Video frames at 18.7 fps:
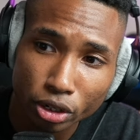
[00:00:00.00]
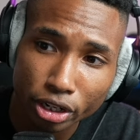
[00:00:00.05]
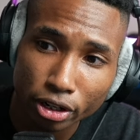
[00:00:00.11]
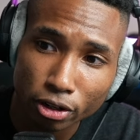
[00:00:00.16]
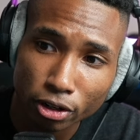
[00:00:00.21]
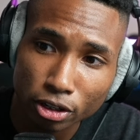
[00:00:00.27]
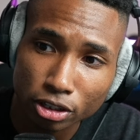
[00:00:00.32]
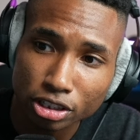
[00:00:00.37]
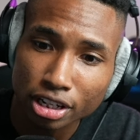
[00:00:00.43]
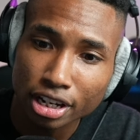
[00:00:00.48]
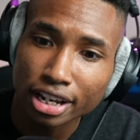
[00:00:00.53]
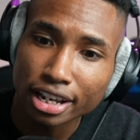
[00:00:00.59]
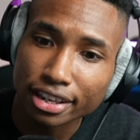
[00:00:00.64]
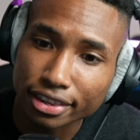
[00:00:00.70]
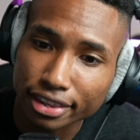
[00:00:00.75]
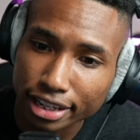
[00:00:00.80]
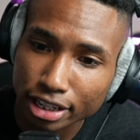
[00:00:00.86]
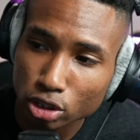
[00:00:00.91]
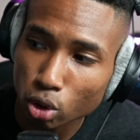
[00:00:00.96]
hertz
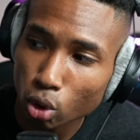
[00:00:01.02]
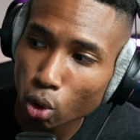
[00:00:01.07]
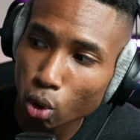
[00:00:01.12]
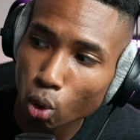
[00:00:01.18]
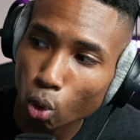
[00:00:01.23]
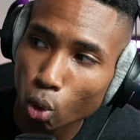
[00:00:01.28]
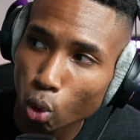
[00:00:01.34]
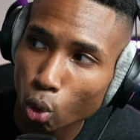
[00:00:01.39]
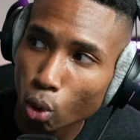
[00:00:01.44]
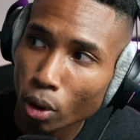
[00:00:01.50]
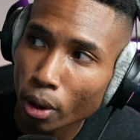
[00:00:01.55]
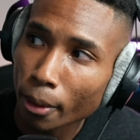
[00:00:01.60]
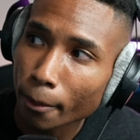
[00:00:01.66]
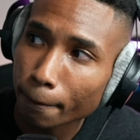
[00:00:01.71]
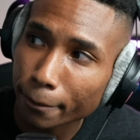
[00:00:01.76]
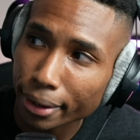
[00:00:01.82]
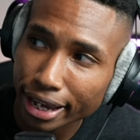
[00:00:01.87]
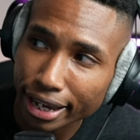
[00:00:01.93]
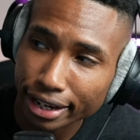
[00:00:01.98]
this whole
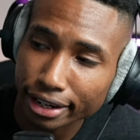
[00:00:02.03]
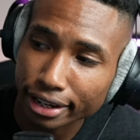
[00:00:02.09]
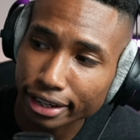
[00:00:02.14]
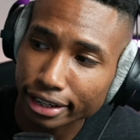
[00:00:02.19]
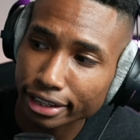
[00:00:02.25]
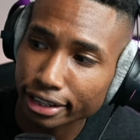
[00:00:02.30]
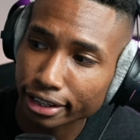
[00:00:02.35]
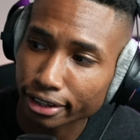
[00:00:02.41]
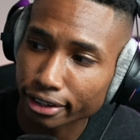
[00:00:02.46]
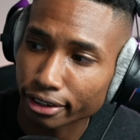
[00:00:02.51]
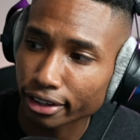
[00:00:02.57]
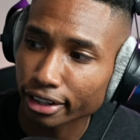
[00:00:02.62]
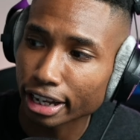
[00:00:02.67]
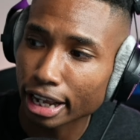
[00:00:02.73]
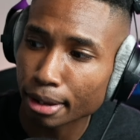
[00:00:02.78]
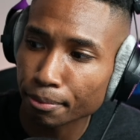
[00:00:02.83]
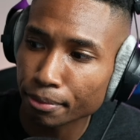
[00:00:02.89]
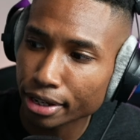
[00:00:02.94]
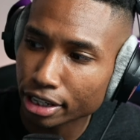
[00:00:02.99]
beta here.
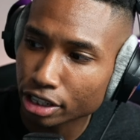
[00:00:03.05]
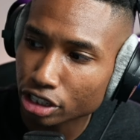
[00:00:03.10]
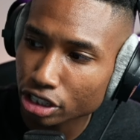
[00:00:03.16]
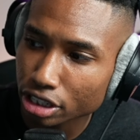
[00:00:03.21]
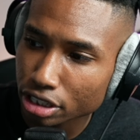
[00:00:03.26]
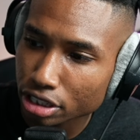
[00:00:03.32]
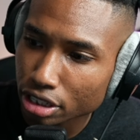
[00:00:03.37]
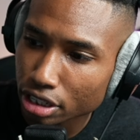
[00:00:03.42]
Let me just